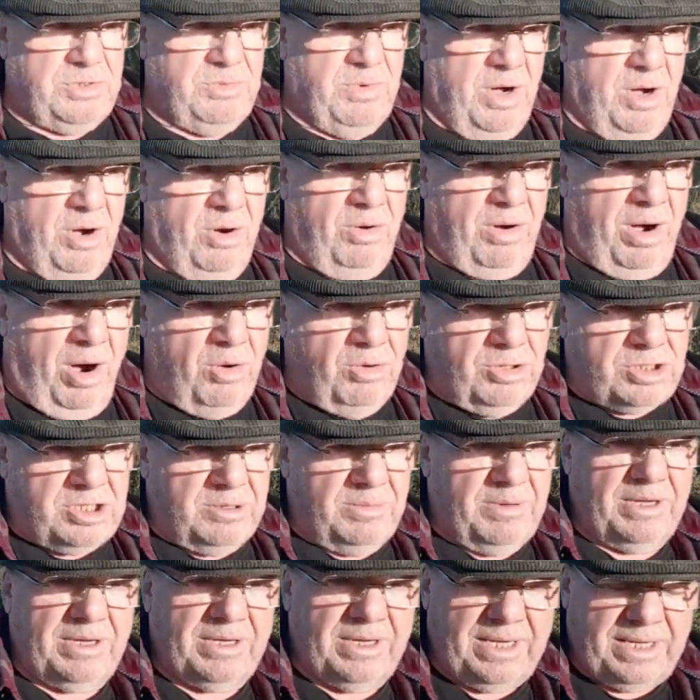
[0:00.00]
will
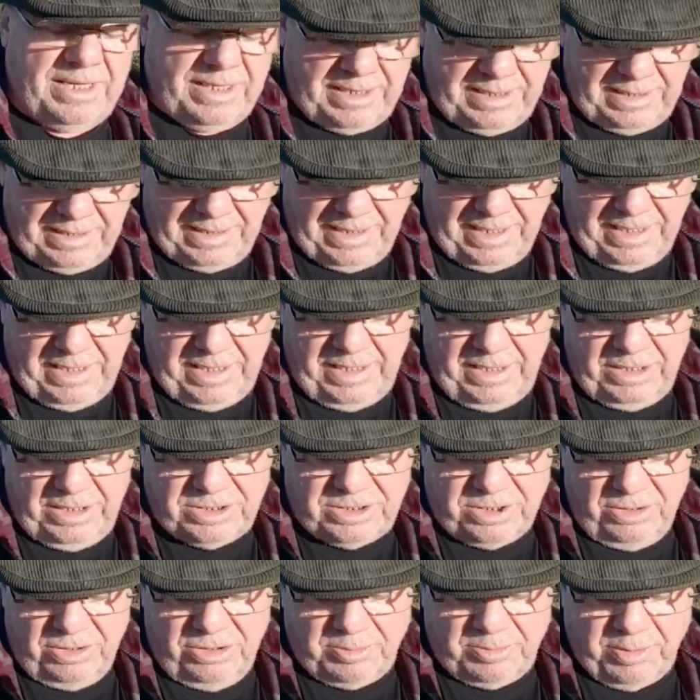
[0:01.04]
ultimately lead
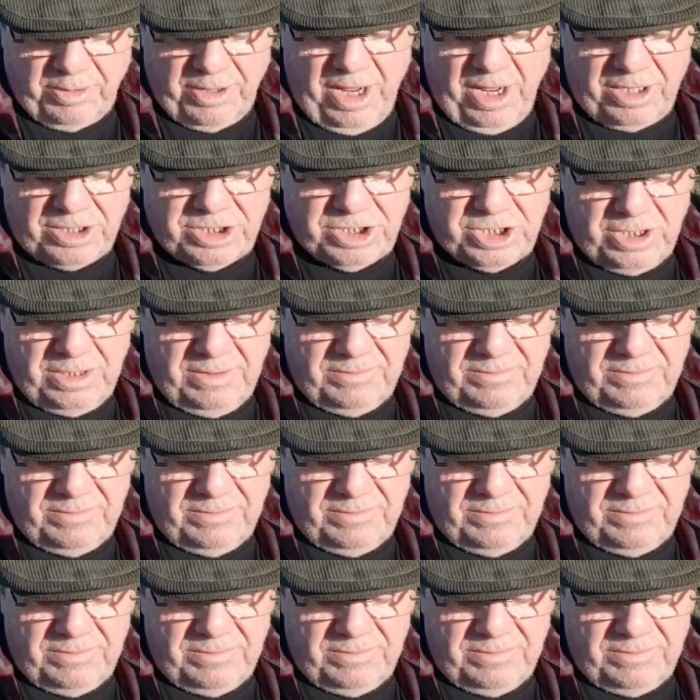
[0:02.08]
to the production